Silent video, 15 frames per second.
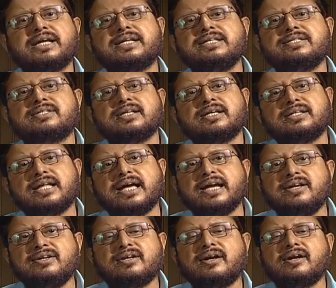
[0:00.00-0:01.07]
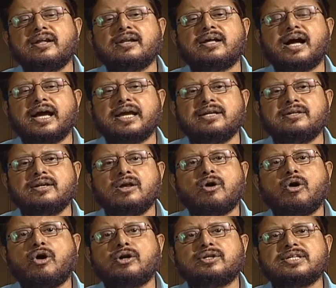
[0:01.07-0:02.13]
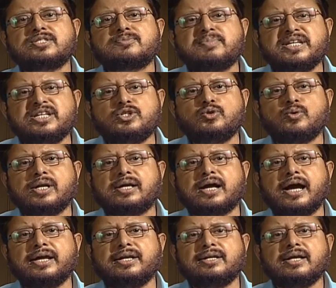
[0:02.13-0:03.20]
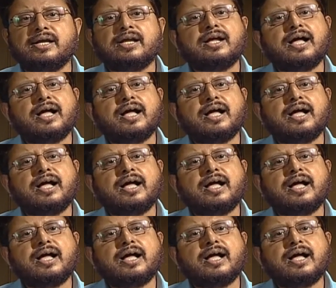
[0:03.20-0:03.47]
that is the internal kind or the spiritual kind,